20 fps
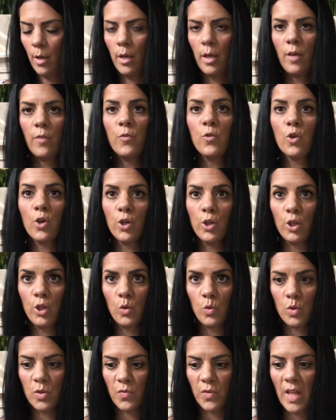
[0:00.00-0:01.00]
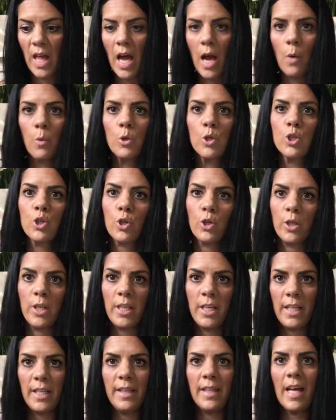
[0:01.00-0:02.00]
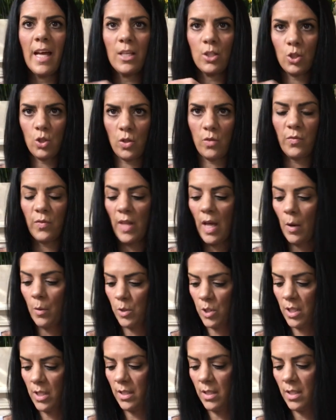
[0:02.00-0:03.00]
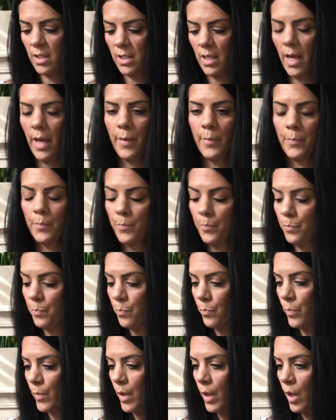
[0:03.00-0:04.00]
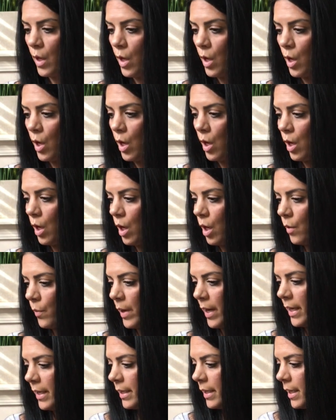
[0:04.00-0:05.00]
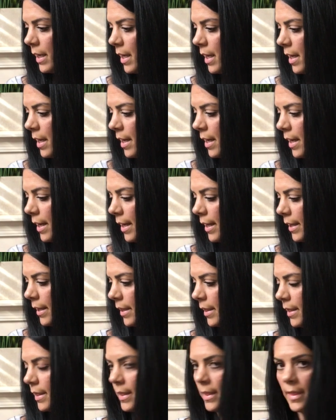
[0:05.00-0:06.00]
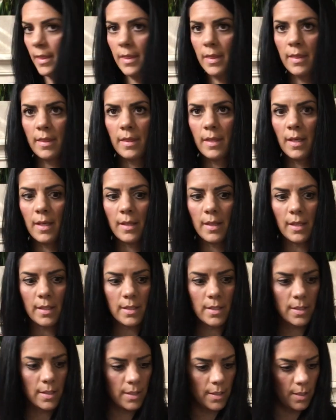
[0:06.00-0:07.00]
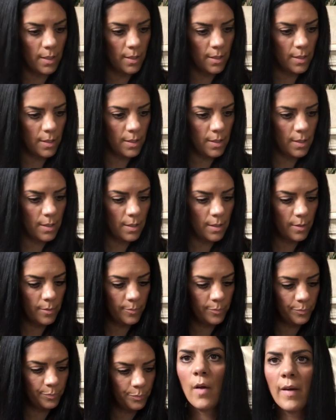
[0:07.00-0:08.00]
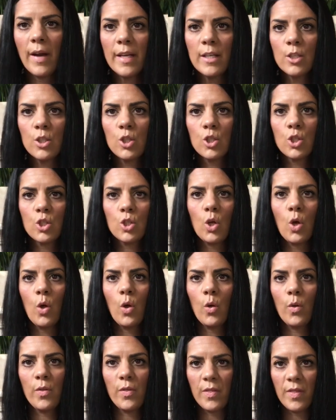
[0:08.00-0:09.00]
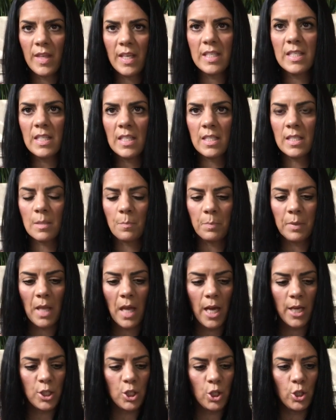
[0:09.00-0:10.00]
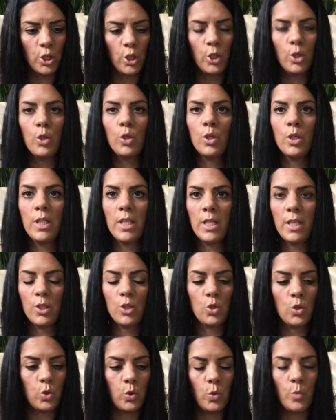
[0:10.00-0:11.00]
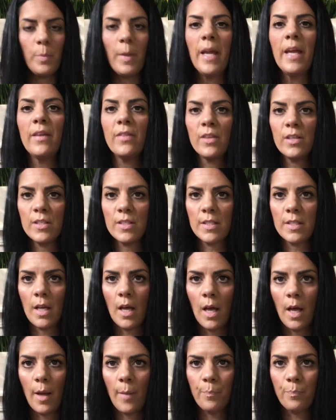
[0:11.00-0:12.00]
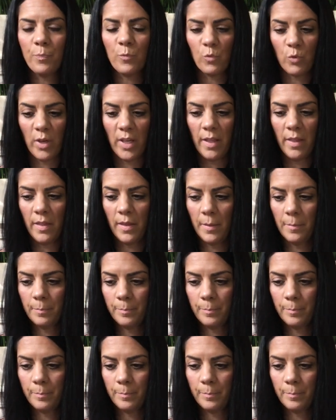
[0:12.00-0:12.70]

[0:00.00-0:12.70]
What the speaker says: If you're gonna use flowers, you're gonna need that so the flowers can stay. All right, I think that's it. All right, so these are the supplies you're gonna need to make this wreath.